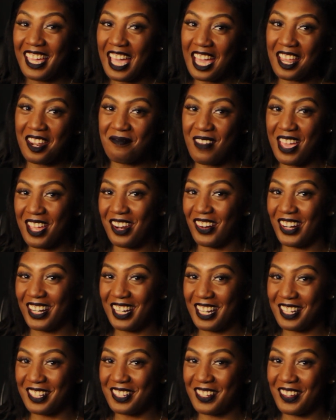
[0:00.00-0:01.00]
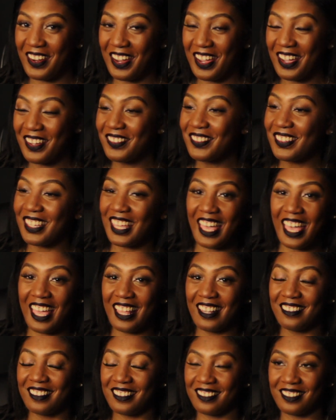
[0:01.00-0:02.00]
Kind of met her on Instagram
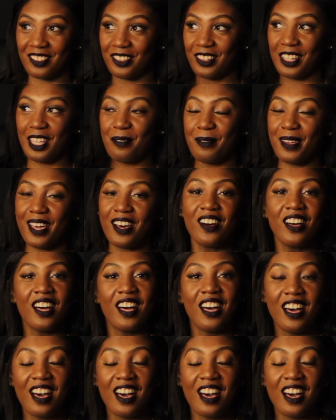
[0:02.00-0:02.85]
and through email.